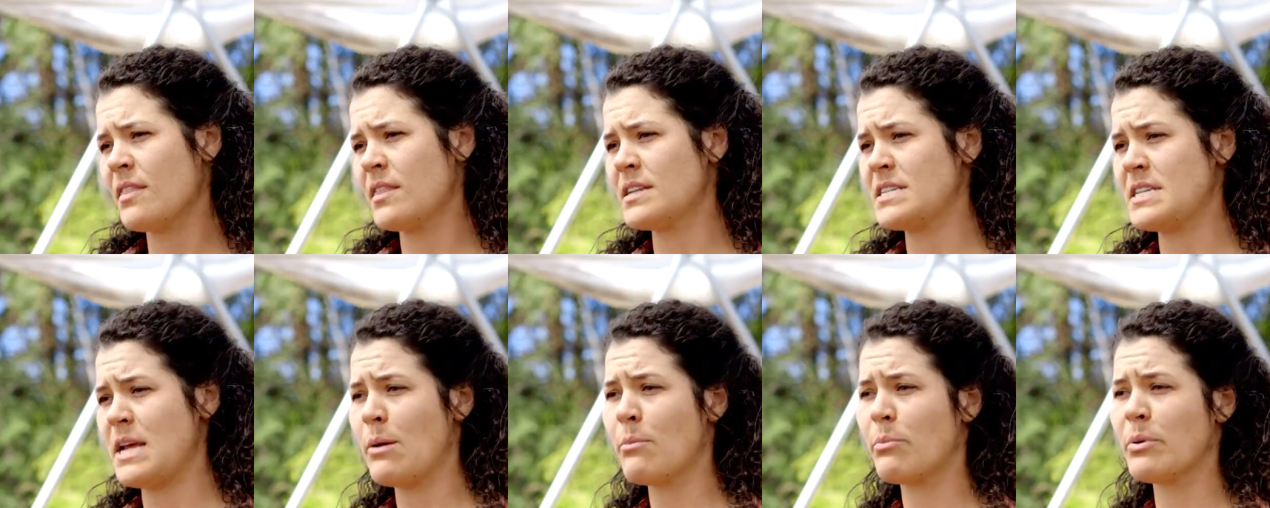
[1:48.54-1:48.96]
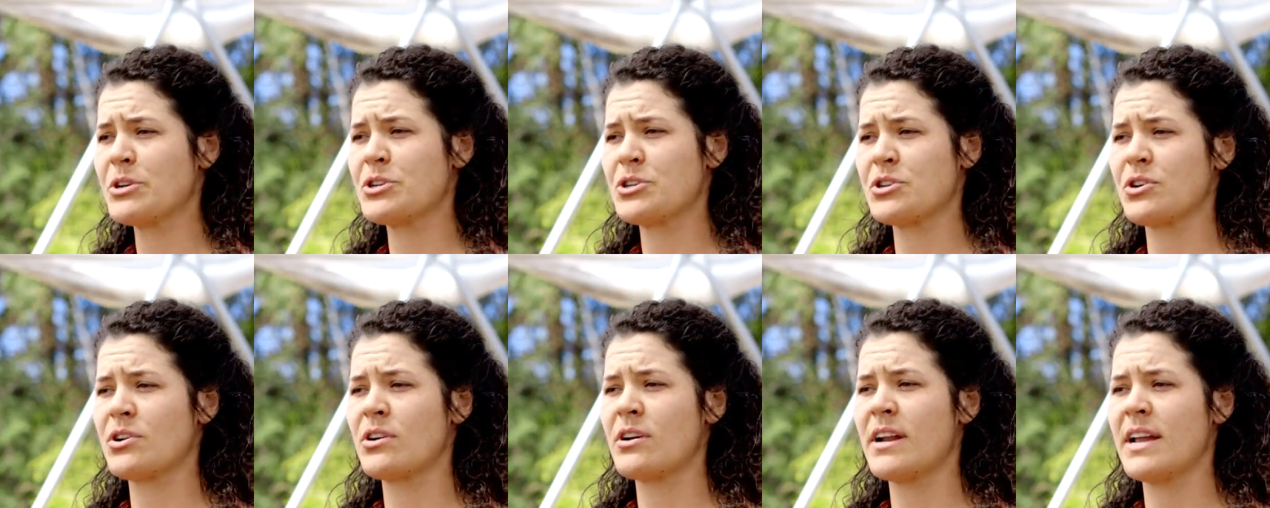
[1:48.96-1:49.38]
The
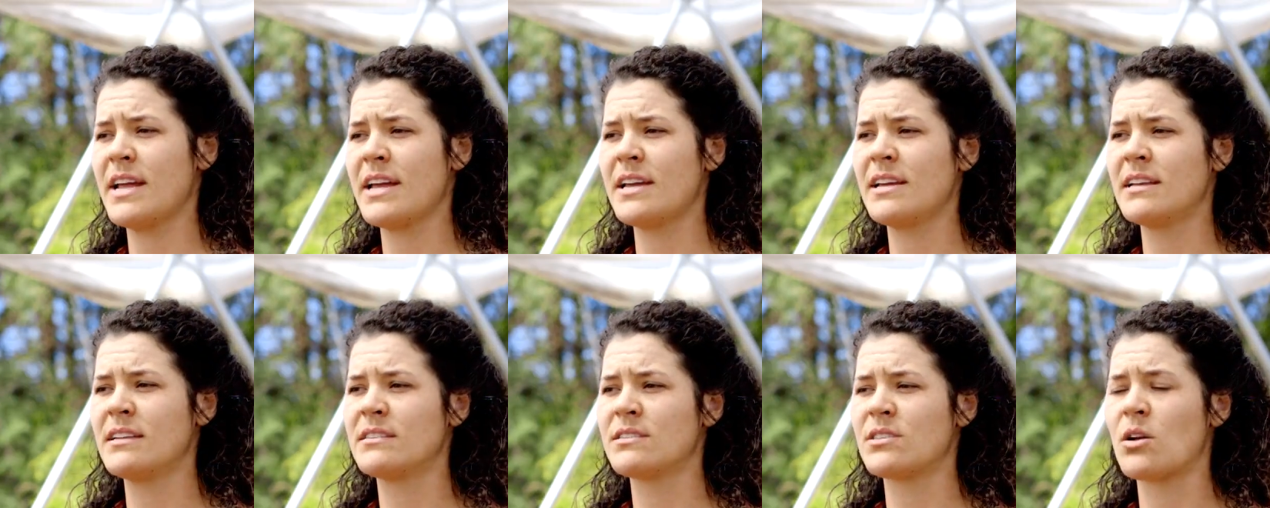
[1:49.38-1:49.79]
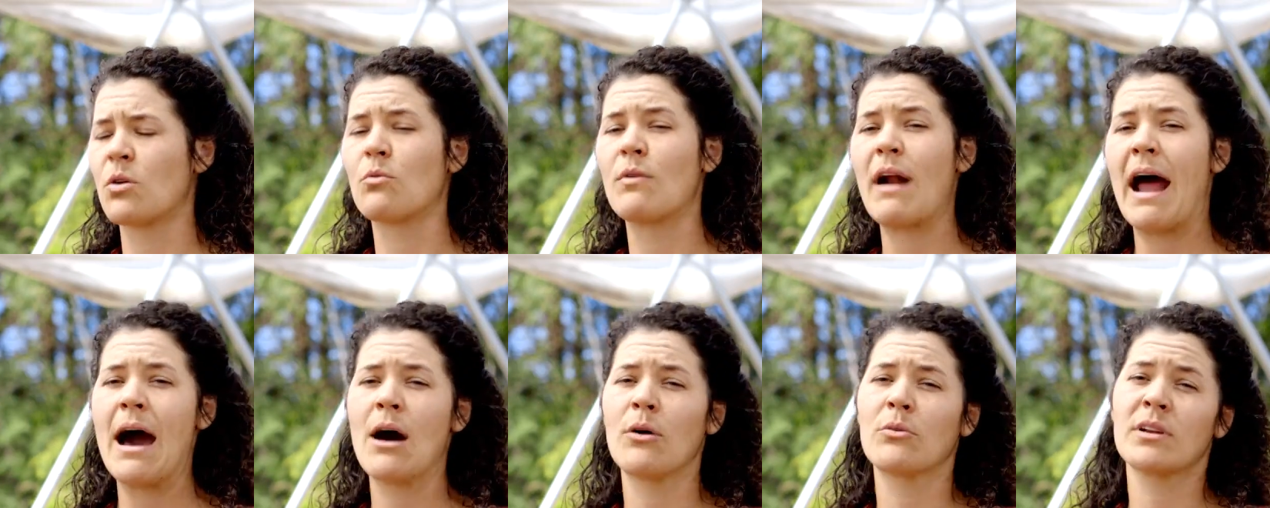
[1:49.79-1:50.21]
temperature is
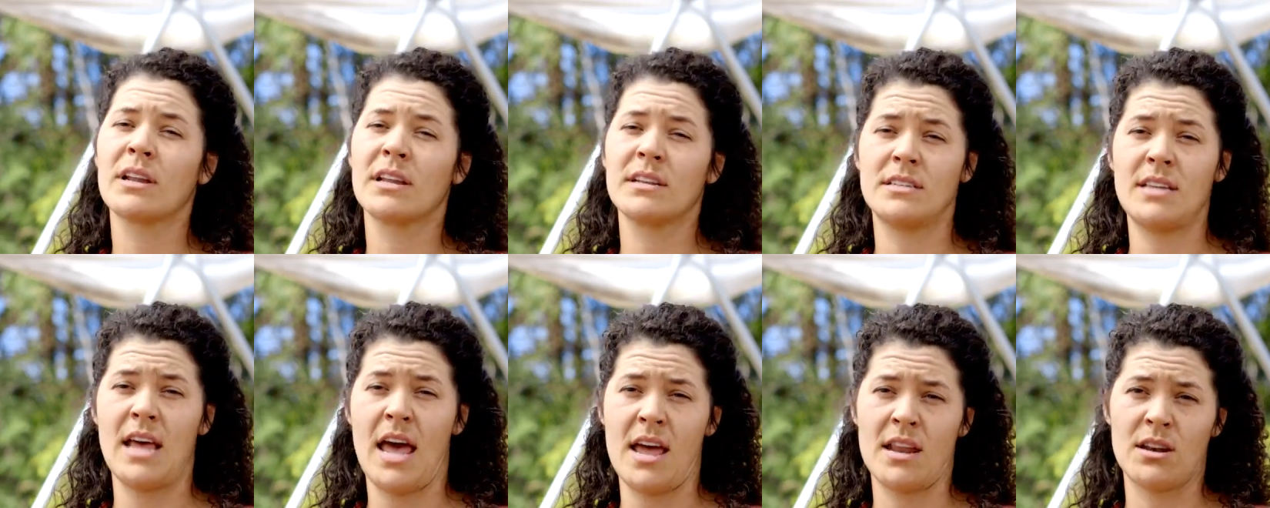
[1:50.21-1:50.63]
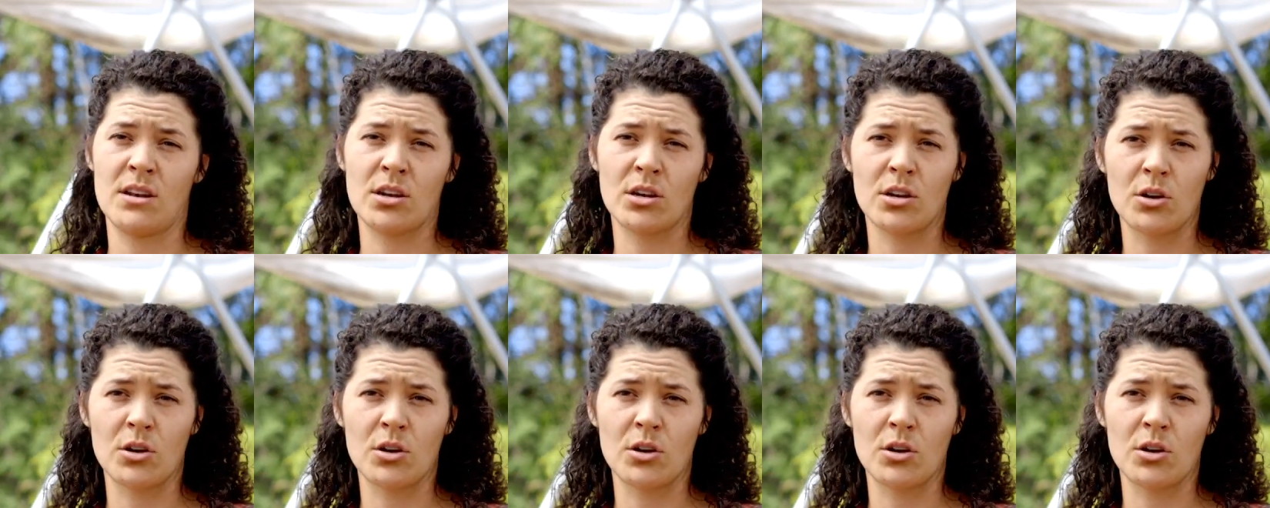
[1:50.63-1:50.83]
around ten